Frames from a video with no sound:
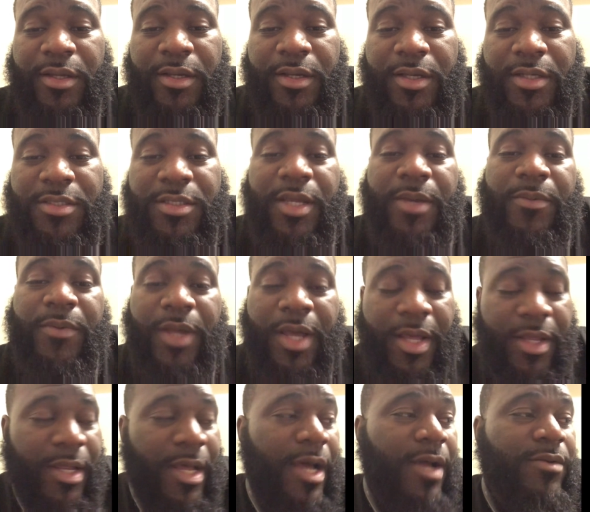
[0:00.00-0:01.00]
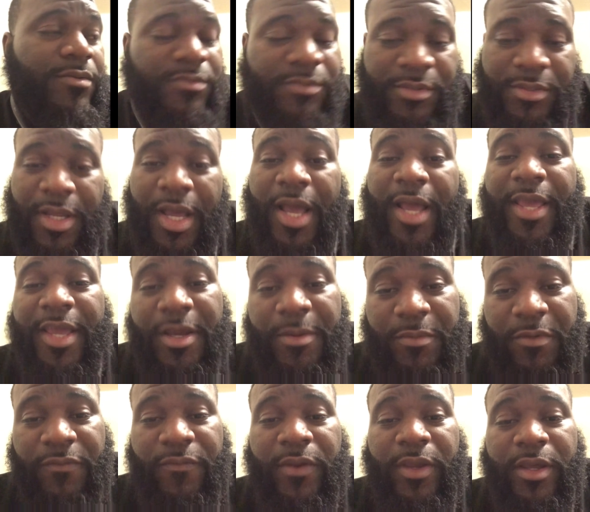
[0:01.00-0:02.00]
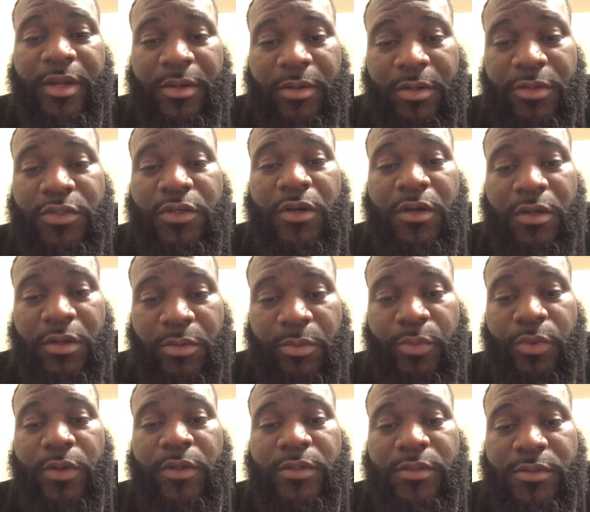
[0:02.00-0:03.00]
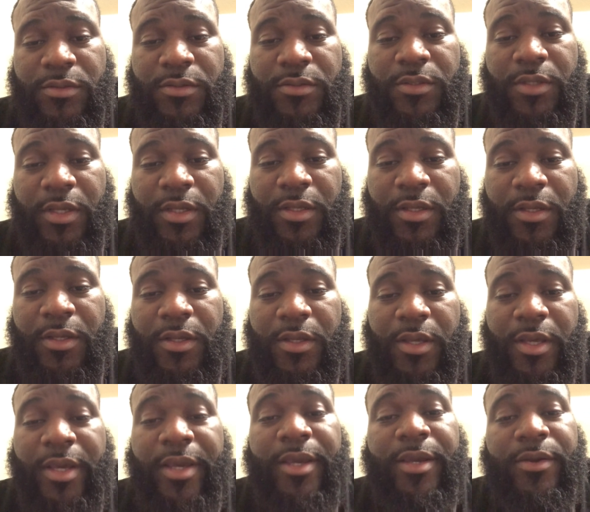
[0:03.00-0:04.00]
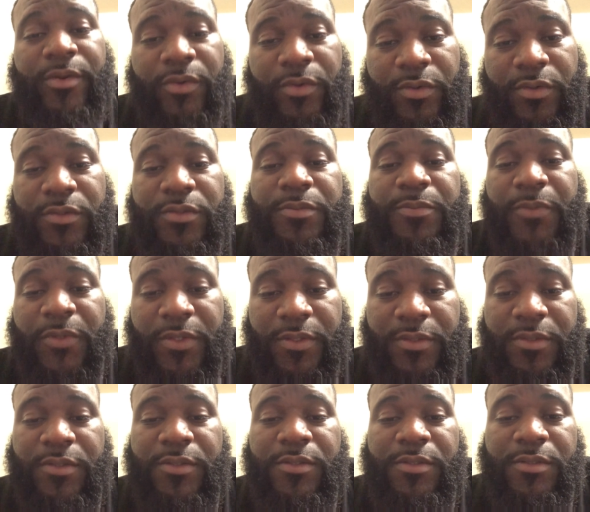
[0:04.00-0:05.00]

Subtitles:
Because I am a fan of the Charlo brothers and Earl Spence.